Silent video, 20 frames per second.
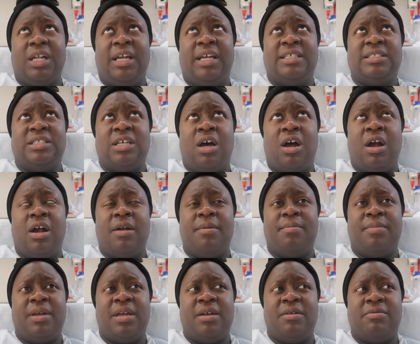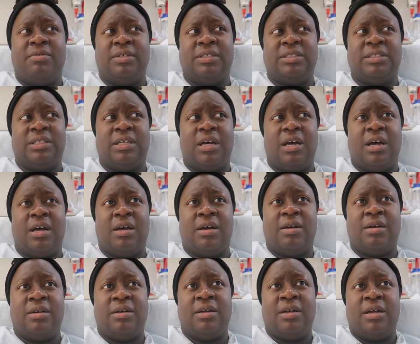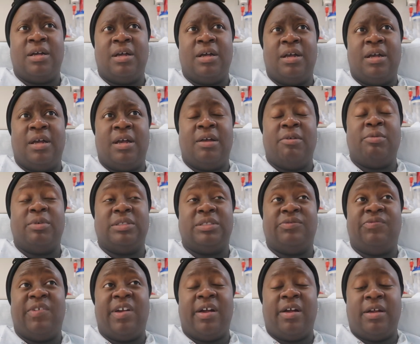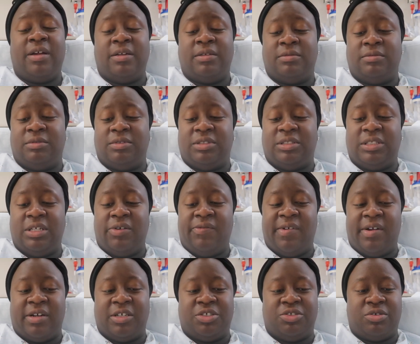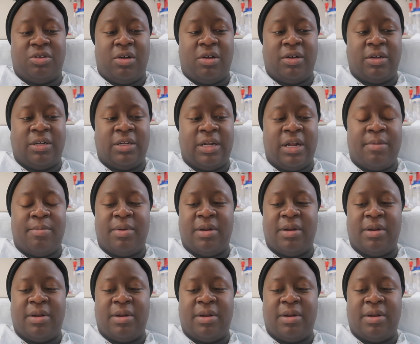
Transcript: his heartbeat was it was still very strong in there,